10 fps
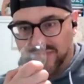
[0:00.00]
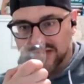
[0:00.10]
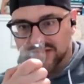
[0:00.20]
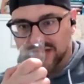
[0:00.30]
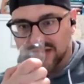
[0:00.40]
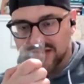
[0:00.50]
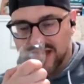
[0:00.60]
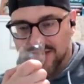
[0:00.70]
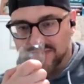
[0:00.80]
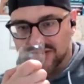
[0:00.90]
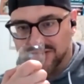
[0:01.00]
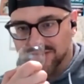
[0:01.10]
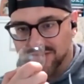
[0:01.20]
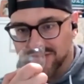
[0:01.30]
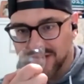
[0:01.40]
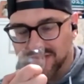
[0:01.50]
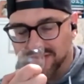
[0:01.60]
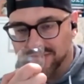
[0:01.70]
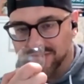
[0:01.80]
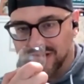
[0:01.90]
but uh, that miso note's coming
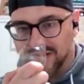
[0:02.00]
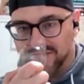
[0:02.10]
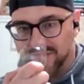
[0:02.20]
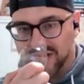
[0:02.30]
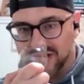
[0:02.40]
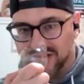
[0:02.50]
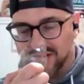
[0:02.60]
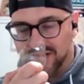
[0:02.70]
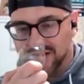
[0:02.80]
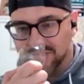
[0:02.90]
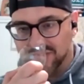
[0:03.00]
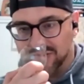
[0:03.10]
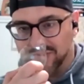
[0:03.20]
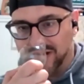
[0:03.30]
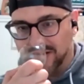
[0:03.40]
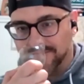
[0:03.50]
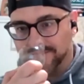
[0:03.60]
through again for me in a, in a big way.